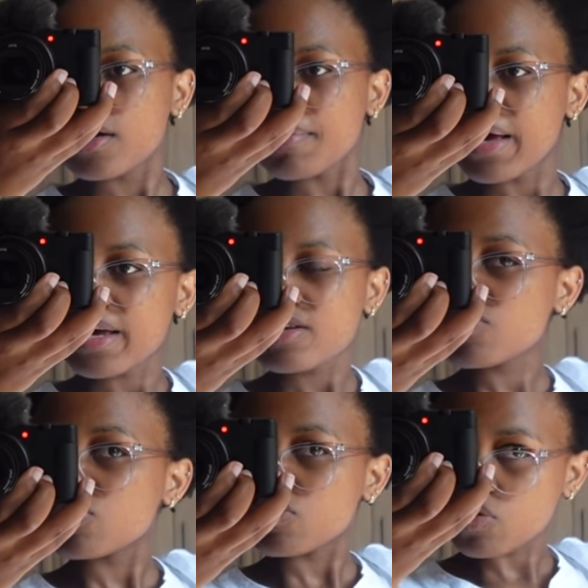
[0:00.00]
my hair is
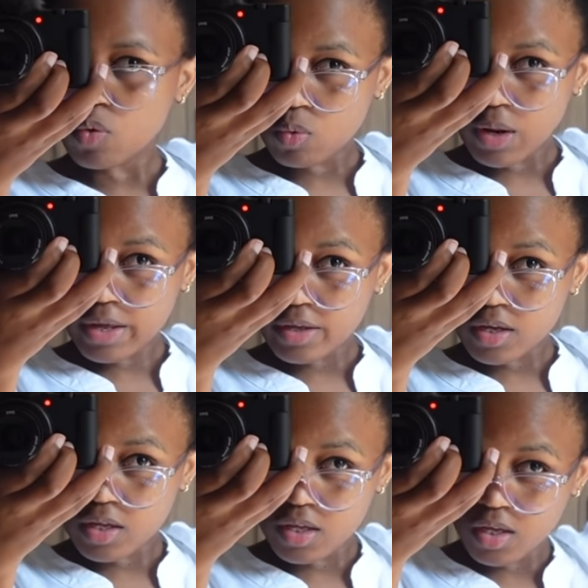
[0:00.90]
so like
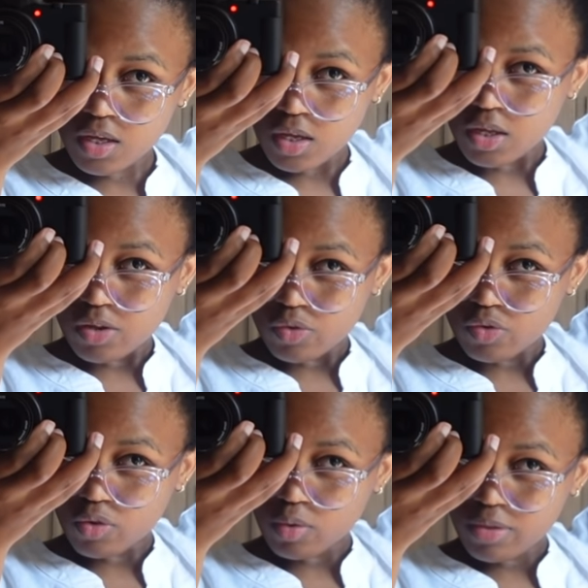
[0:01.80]

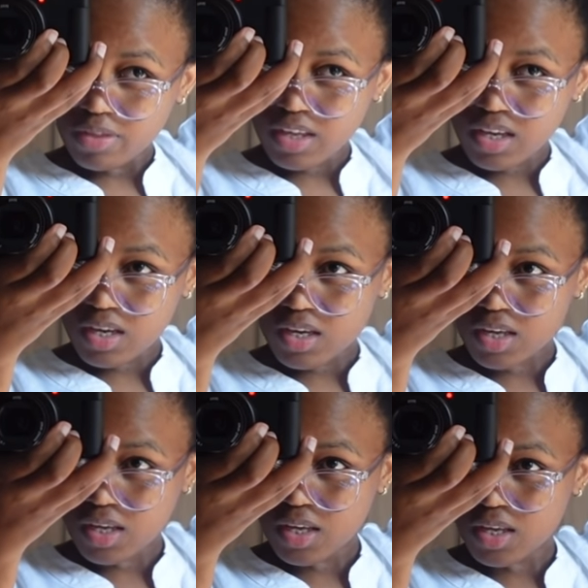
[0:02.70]
so thick
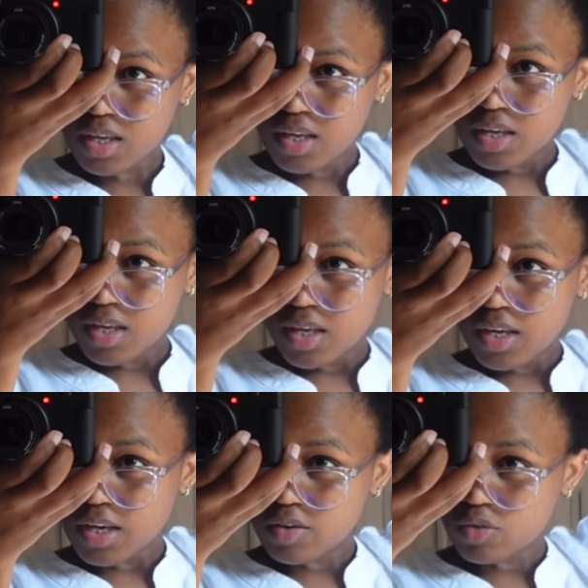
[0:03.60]

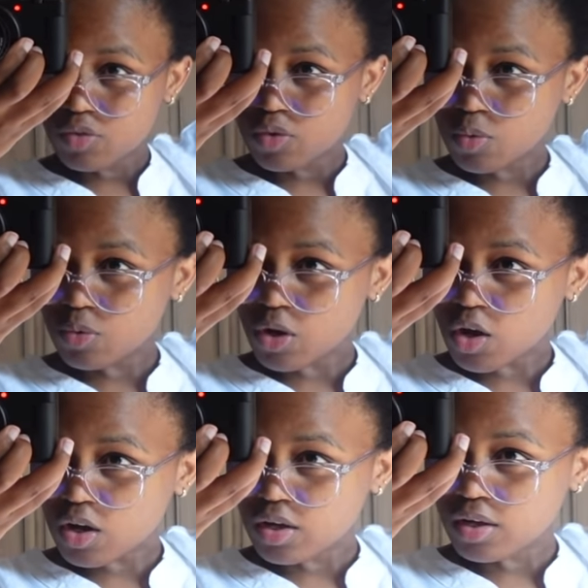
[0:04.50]
and so
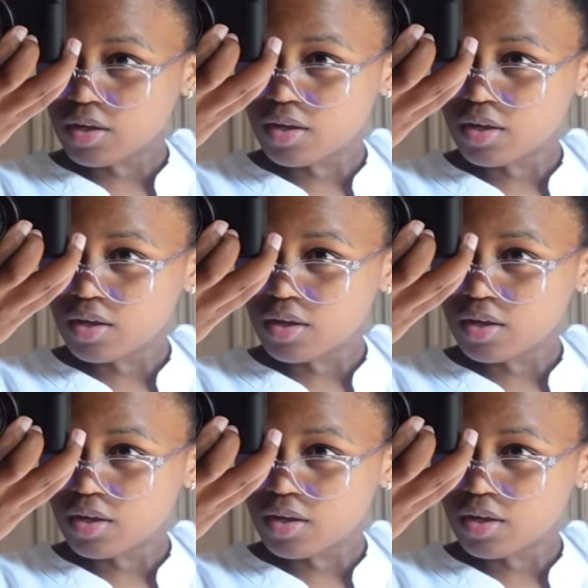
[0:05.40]
long